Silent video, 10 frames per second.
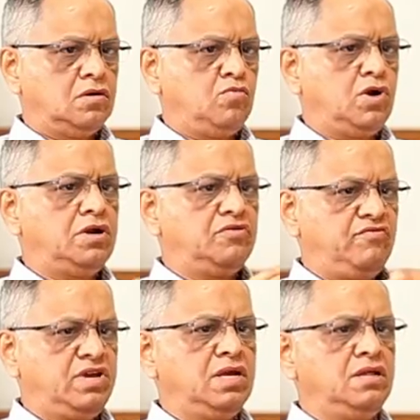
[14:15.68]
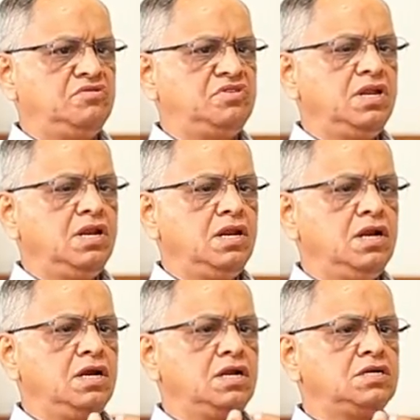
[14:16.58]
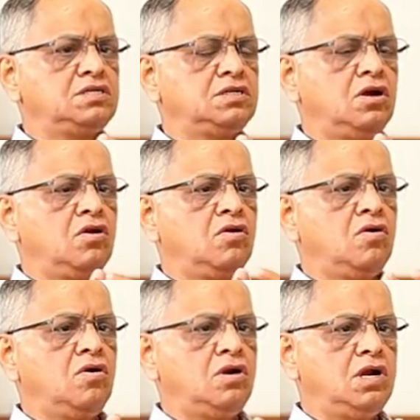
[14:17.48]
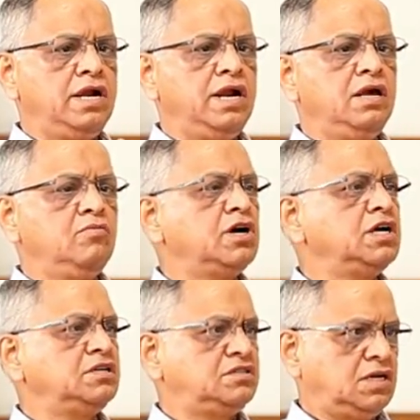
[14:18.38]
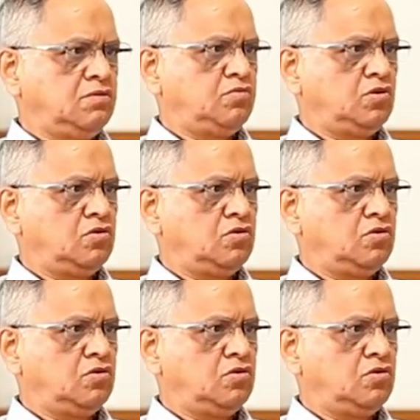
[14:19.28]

But we, the senior leaders, are not leading by example.